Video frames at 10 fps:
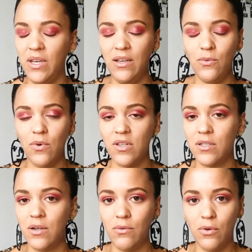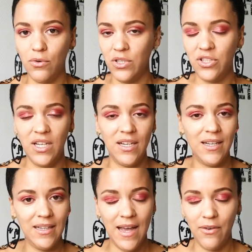being was
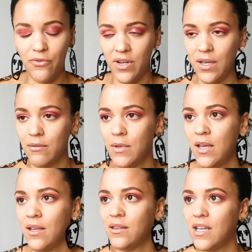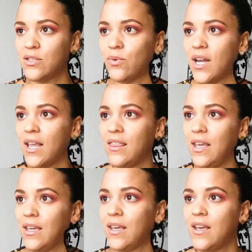originated in Africa. That's what I
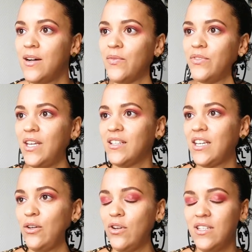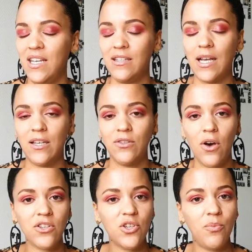think. Then Créolité
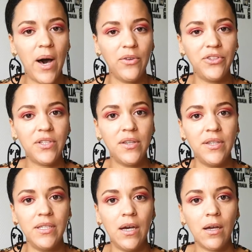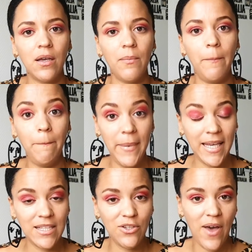talks about the
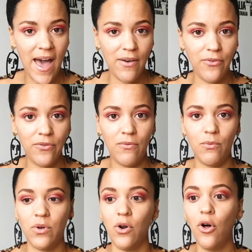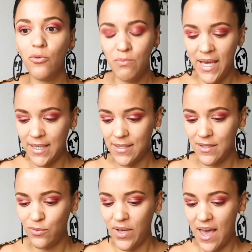mix you have. We're all
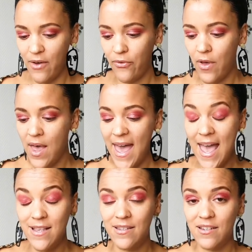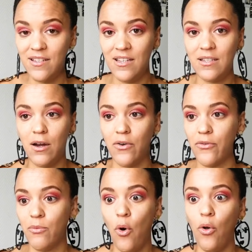mixed. We have ancestors are
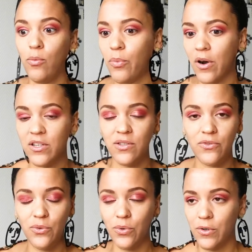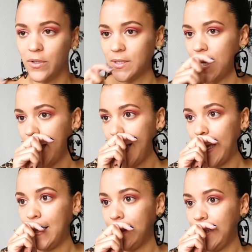from all parts of the world.
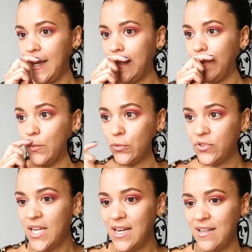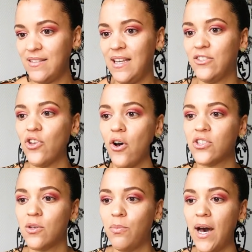And then Mondialité
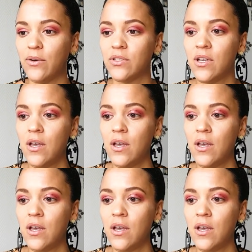talks about